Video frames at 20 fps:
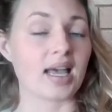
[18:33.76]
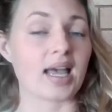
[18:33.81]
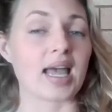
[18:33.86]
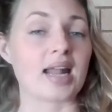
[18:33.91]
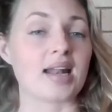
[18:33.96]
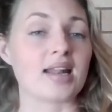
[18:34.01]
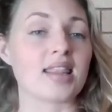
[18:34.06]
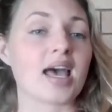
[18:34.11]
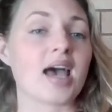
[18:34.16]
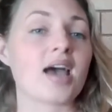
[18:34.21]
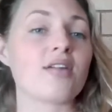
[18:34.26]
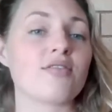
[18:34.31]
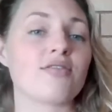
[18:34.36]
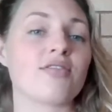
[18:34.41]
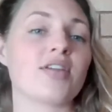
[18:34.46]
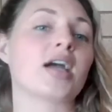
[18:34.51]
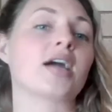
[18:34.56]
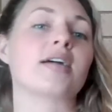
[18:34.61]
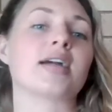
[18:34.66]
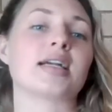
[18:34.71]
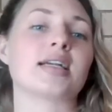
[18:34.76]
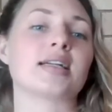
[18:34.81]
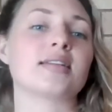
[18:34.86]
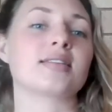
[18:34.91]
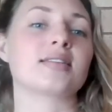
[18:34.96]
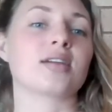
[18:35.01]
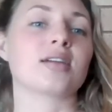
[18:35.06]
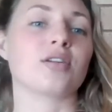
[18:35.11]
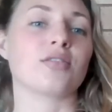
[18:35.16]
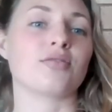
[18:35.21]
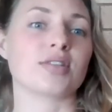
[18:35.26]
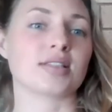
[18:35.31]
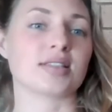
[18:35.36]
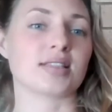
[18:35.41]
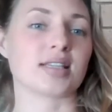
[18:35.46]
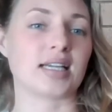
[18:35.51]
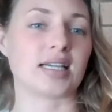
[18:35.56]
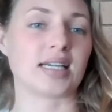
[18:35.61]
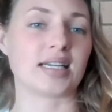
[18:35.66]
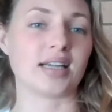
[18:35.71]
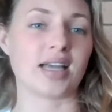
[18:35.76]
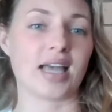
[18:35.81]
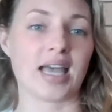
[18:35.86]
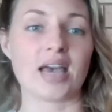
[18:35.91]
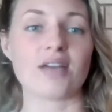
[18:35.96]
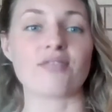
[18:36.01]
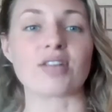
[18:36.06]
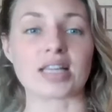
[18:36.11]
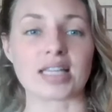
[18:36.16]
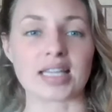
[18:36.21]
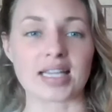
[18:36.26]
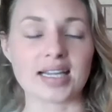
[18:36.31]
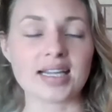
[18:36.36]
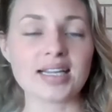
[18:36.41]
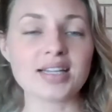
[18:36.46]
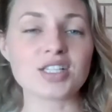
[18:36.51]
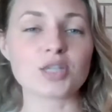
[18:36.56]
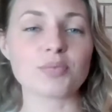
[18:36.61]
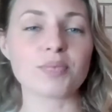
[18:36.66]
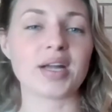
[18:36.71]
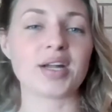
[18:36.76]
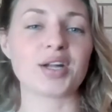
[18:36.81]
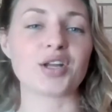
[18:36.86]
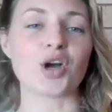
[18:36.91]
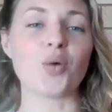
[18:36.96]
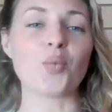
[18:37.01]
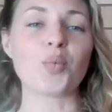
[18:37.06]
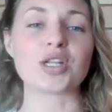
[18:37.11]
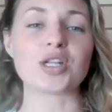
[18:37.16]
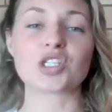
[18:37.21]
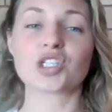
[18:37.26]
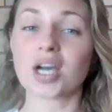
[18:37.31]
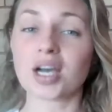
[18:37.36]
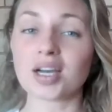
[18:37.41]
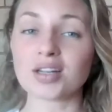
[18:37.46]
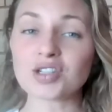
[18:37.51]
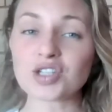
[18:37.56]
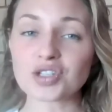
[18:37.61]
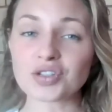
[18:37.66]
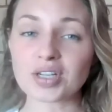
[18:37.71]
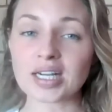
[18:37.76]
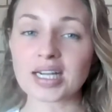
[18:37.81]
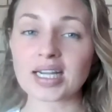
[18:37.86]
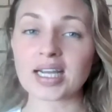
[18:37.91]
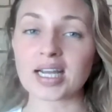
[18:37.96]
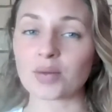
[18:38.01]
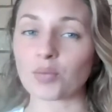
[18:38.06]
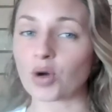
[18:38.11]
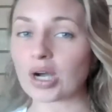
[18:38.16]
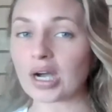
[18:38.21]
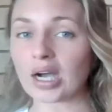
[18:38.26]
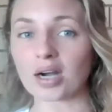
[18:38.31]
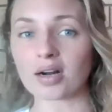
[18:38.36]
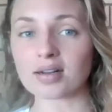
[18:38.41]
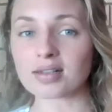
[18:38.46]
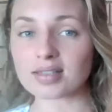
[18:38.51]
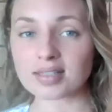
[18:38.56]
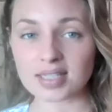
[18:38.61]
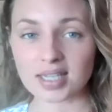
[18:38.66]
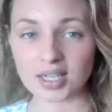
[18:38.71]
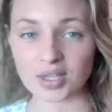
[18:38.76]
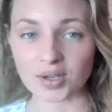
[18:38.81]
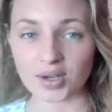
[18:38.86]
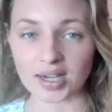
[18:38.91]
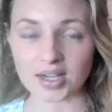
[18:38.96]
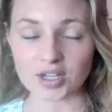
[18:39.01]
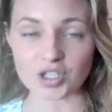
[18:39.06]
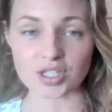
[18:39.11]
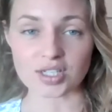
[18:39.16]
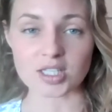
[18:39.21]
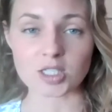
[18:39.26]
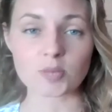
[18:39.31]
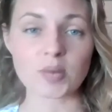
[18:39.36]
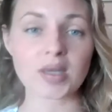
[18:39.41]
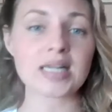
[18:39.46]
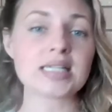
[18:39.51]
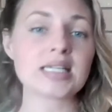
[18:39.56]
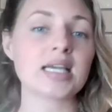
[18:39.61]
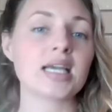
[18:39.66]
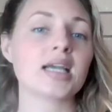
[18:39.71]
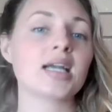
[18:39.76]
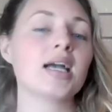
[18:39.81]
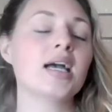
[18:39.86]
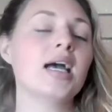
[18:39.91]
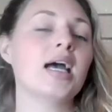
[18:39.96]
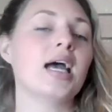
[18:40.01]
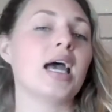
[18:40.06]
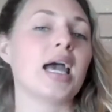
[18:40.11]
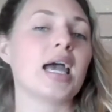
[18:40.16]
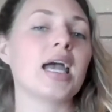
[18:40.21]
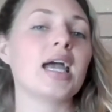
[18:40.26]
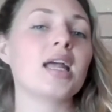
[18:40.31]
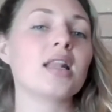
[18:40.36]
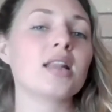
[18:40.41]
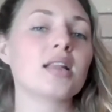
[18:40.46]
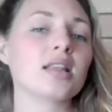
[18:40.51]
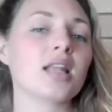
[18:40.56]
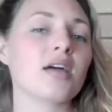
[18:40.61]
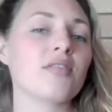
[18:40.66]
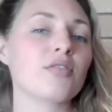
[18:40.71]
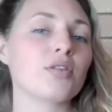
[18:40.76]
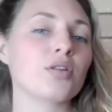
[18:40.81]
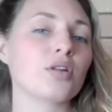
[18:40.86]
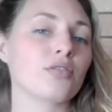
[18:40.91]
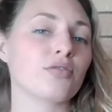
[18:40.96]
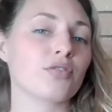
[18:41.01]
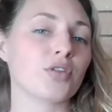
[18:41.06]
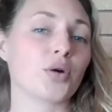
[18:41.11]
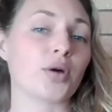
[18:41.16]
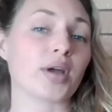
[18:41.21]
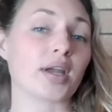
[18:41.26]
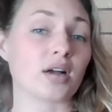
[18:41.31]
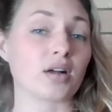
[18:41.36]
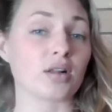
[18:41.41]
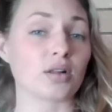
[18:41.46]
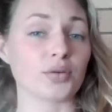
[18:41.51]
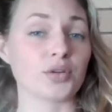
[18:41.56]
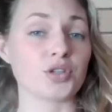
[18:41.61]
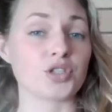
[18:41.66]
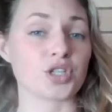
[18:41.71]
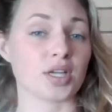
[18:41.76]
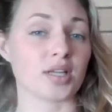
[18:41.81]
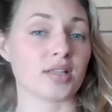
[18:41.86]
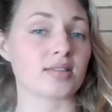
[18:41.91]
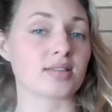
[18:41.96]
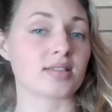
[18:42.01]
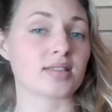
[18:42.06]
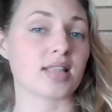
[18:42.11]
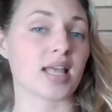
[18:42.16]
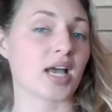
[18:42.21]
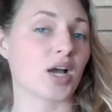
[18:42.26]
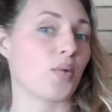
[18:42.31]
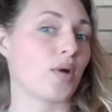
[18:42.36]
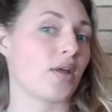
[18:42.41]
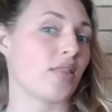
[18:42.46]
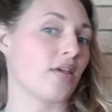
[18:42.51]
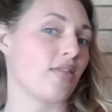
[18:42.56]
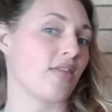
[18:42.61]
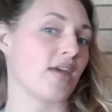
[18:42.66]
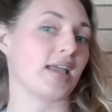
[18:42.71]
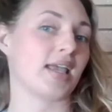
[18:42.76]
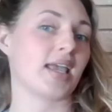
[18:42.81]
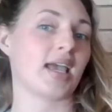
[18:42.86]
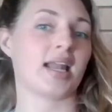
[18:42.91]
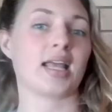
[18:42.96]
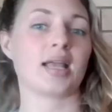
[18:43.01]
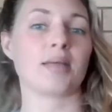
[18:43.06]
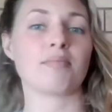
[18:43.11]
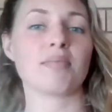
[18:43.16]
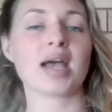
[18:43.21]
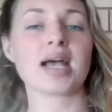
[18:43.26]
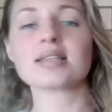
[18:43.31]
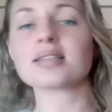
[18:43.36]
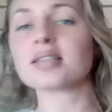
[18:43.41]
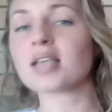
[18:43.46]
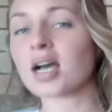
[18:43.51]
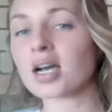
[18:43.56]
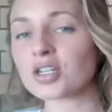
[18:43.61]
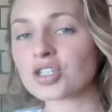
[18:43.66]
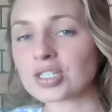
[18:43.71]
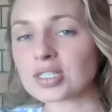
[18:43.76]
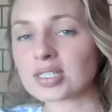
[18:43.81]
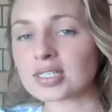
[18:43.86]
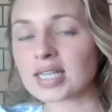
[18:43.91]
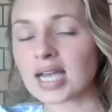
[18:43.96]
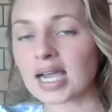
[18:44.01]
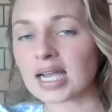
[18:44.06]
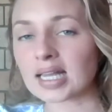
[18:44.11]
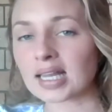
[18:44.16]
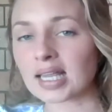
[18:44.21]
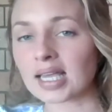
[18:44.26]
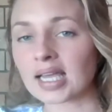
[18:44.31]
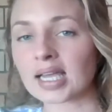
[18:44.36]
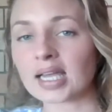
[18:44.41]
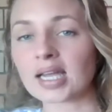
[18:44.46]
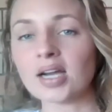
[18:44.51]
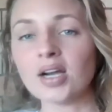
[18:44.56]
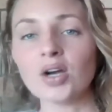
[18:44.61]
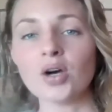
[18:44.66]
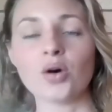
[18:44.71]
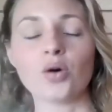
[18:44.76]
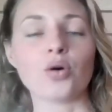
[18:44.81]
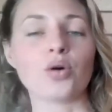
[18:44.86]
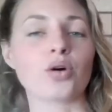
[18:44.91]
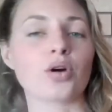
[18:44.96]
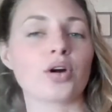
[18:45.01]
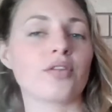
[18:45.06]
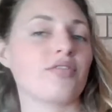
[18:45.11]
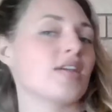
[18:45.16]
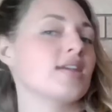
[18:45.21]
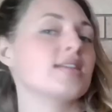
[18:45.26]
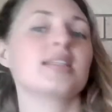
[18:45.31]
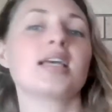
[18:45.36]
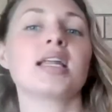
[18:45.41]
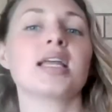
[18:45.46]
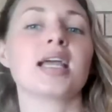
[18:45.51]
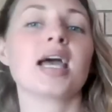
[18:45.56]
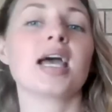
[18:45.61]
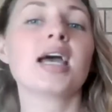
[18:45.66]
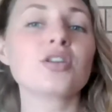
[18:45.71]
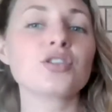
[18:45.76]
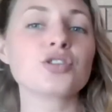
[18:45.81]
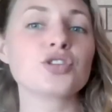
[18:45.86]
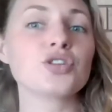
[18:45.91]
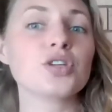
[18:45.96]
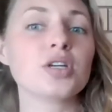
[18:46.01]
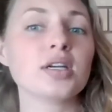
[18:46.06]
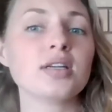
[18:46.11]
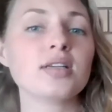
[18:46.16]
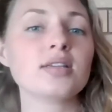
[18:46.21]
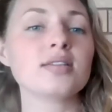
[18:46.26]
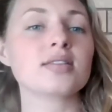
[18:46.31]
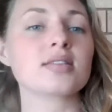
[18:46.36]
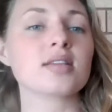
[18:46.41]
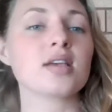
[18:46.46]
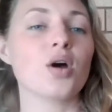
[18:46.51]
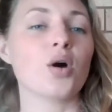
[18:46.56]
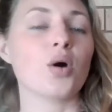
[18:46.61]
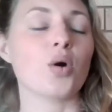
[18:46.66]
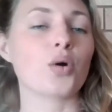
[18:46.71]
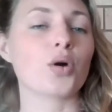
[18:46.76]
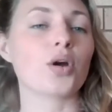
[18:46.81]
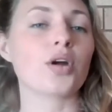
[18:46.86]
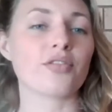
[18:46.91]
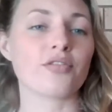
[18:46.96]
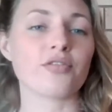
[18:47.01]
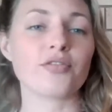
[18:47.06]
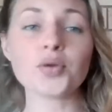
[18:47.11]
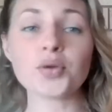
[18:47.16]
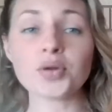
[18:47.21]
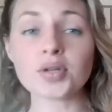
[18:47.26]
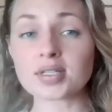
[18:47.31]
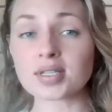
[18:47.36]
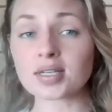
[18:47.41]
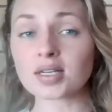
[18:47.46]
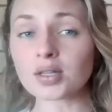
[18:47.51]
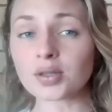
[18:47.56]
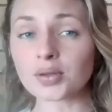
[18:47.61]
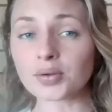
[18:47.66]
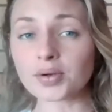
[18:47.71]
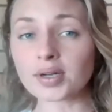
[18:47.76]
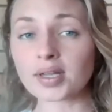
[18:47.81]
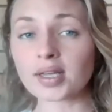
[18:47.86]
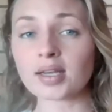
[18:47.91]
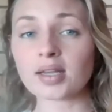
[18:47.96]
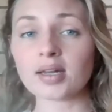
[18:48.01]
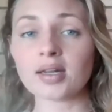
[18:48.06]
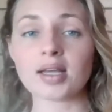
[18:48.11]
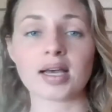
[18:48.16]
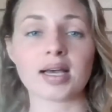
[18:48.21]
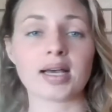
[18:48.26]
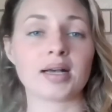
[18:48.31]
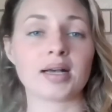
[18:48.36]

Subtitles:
And that varies obviously heavily depending on which country and what currency you're actually spending, and the level of your inclusions, like whether they're getting massages daily, or if there's any extras, or if food is included,